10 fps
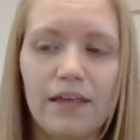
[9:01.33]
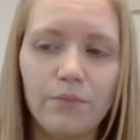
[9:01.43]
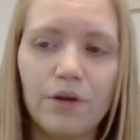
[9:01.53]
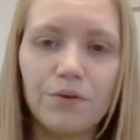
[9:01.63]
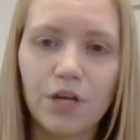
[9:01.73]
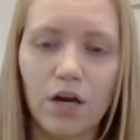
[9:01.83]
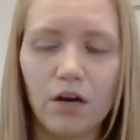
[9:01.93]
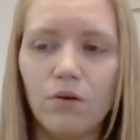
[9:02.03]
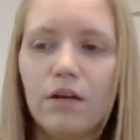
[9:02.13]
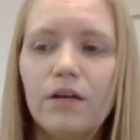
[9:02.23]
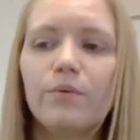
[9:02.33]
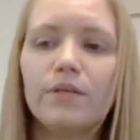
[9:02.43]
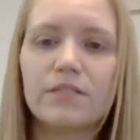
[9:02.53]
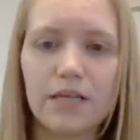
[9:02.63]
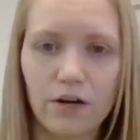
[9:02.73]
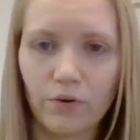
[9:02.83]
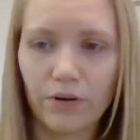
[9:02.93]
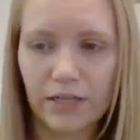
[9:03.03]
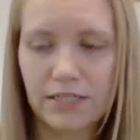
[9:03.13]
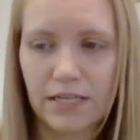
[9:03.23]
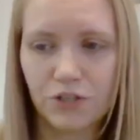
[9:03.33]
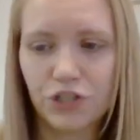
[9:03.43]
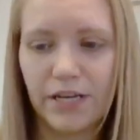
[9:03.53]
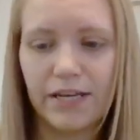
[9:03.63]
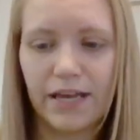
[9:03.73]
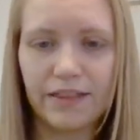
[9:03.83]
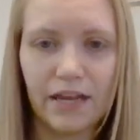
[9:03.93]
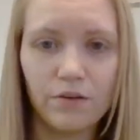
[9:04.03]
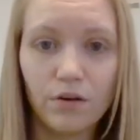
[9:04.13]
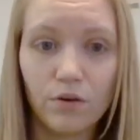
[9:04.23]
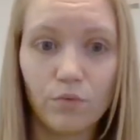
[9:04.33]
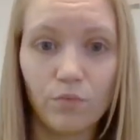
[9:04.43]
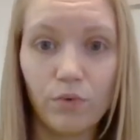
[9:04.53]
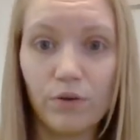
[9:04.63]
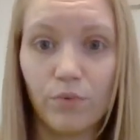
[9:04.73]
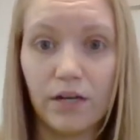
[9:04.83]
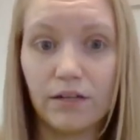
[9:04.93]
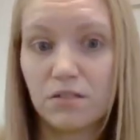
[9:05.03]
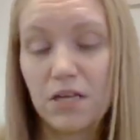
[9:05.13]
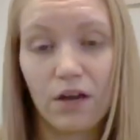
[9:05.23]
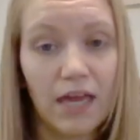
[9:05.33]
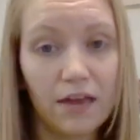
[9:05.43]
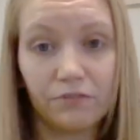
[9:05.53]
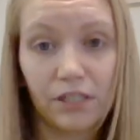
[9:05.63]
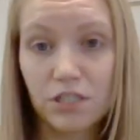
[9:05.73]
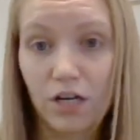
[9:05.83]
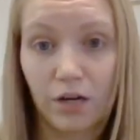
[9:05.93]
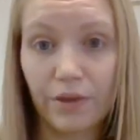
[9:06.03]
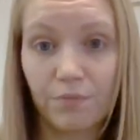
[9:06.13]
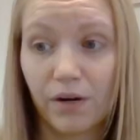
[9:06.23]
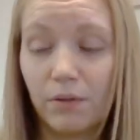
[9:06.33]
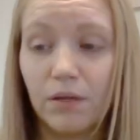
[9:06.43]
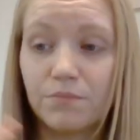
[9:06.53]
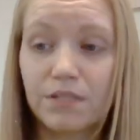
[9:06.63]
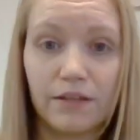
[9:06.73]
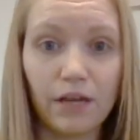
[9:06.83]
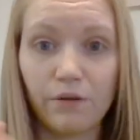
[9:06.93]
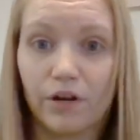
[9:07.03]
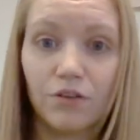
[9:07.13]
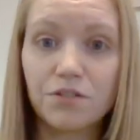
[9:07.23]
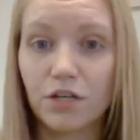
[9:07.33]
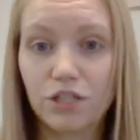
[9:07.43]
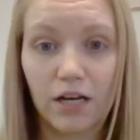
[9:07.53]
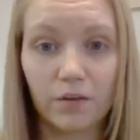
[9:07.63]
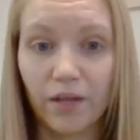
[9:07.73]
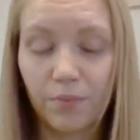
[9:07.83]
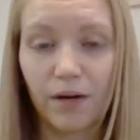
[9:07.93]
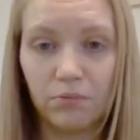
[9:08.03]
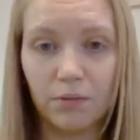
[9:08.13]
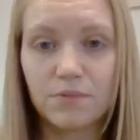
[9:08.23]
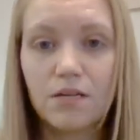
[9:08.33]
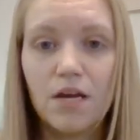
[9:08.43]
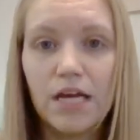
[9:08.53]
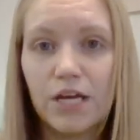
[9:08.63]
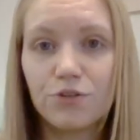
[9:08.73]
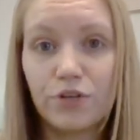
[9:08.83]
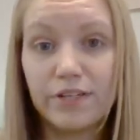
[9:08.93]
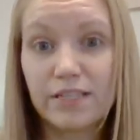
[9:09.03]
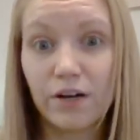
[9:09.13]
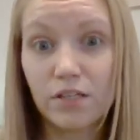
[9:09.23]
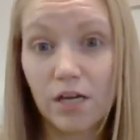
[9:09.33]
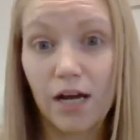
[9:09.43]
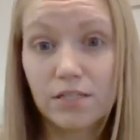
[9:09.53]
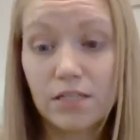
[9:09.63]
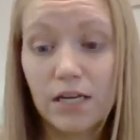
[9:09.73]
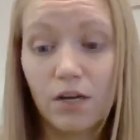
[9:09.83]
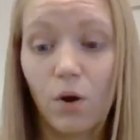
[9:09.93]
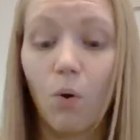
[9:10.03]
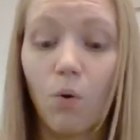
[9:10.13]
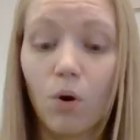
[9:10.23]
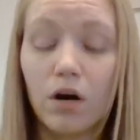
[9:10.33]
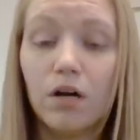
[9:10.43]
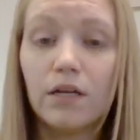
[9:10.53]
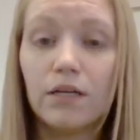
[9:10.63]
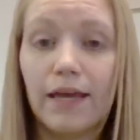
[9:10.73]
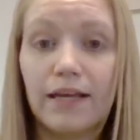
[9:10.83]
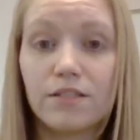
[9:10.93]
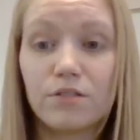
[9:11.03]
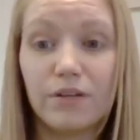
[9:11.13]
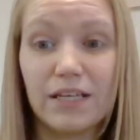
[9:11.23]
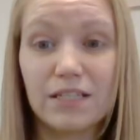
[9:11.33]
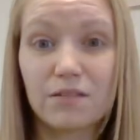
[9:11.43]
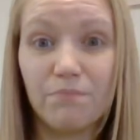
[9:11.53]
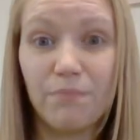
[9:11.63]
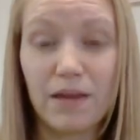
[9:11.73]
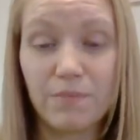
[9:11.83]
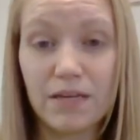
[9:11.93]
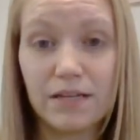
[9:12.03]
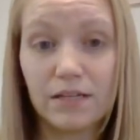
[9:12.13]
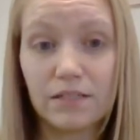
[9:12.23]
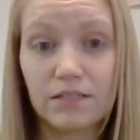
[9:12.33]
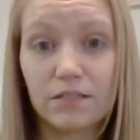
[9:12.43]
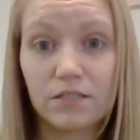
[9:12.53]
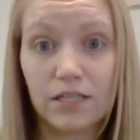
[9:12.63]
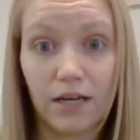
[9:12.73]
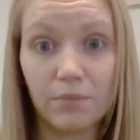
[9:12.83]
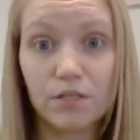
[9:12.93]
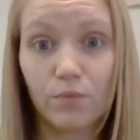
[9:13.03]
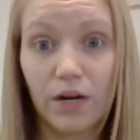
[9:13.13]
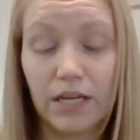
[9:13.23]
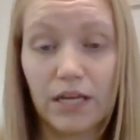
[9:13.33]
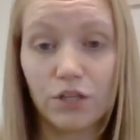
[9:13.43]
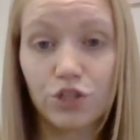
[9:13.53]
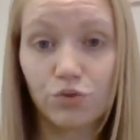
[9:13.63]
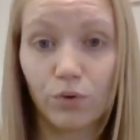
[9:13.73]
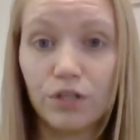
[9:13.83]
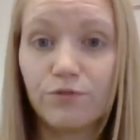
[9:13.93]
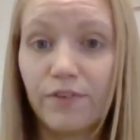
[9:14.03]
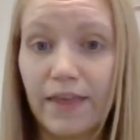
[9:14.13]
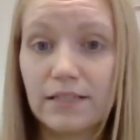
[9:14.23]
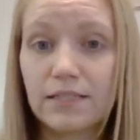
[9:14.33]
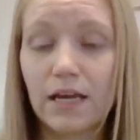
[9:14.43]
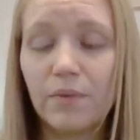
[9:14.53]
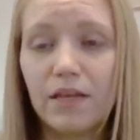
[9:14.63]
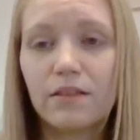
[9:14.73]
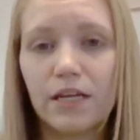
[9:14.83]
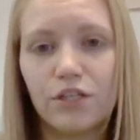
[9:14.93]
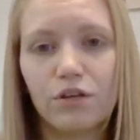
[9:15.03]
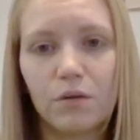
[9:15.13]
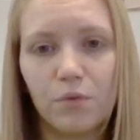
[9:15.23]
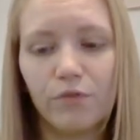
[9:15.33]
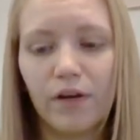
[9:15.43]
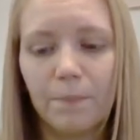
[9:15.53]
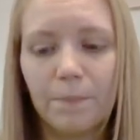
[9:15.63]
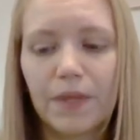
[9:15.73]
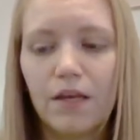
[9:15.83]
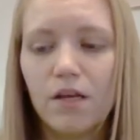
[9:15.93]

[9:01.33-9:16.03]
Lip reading: And then we would go, we'd set our organization, and then we would say, okay, let's talk about the problems. And then we'd all start to talk about the problems. As soon as they're exhausted, or as soon as maybe time is running short for that segment, then you can move on.